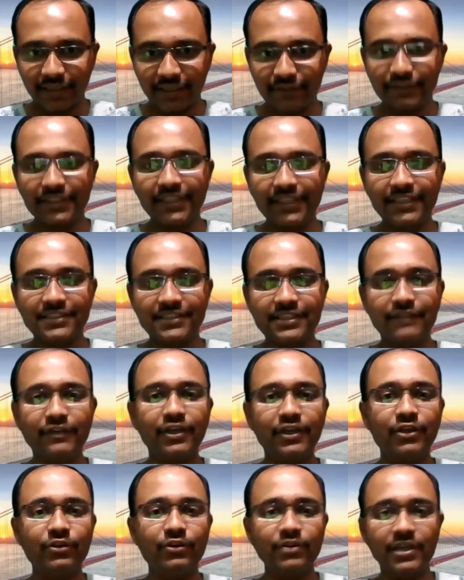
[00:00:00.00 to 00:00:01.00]
Everything is
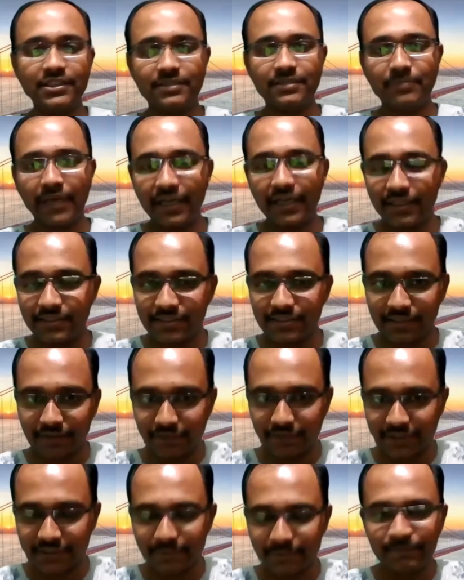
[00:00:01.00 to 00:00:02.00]
given to you as a managed
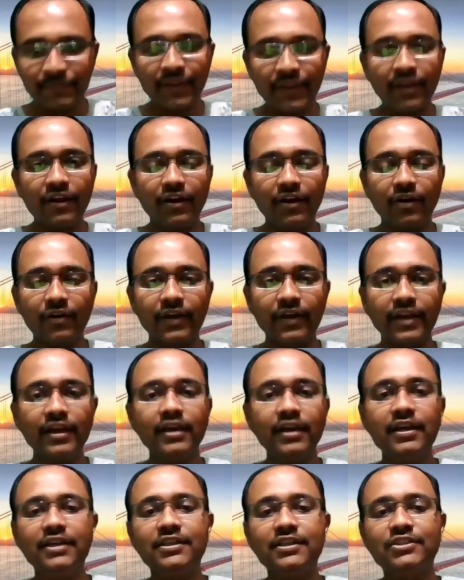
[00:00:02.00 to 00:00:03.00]
service. Okay.
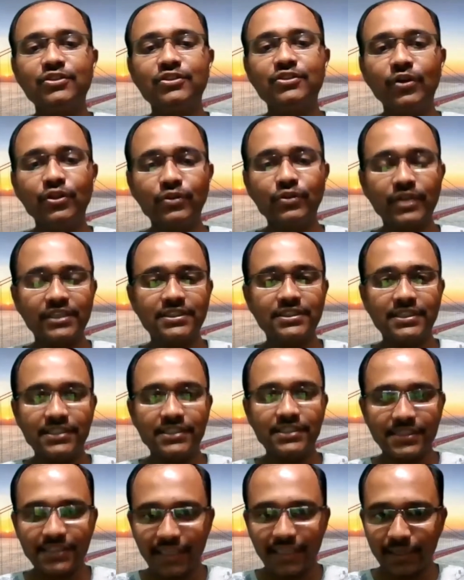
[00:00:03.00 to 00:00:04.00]
So you can
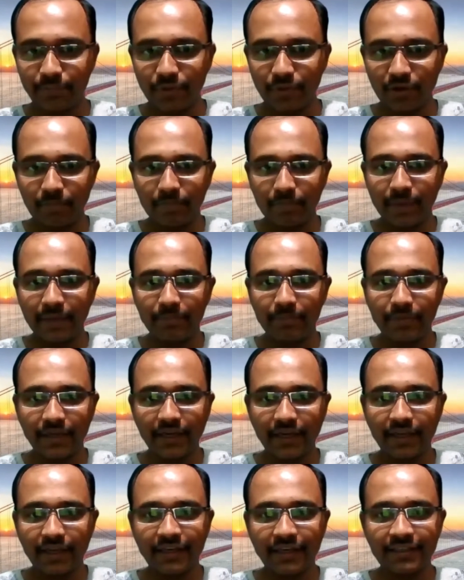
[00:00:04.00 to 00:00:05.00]
just set up your
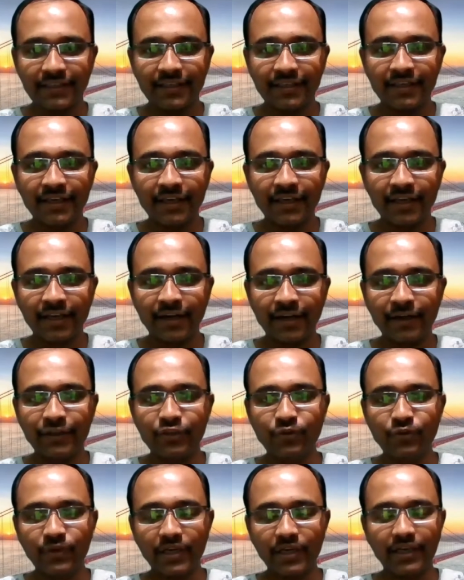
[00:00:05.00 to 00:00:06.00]
pipeline, and then
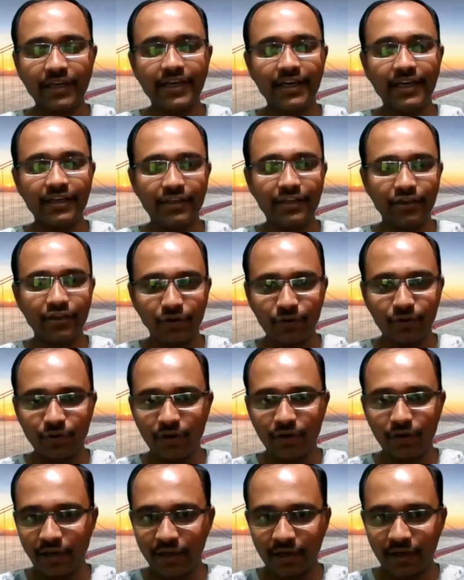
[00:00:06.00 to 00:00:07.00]
you can get in your
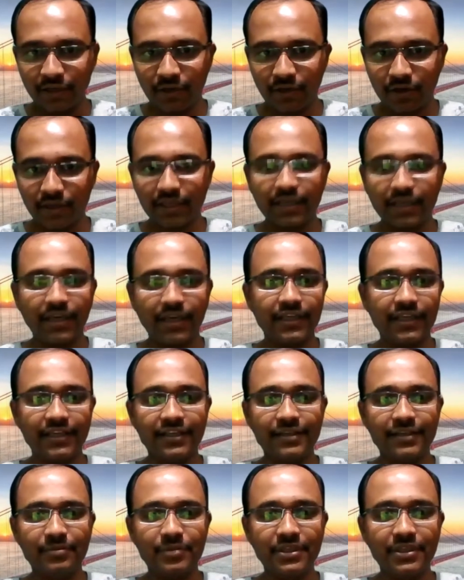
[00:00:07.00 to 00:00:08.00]
own Docker
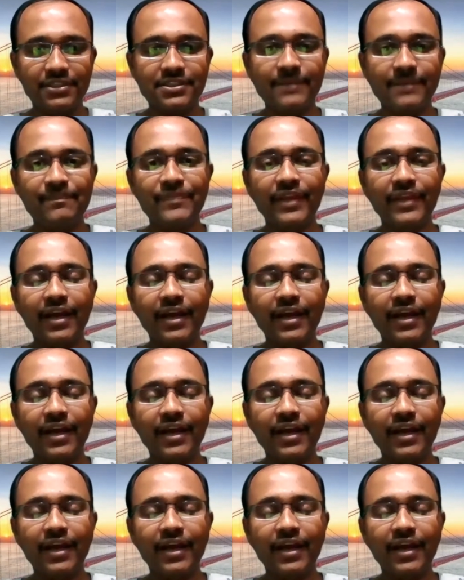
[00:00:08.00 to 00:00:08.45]
container image,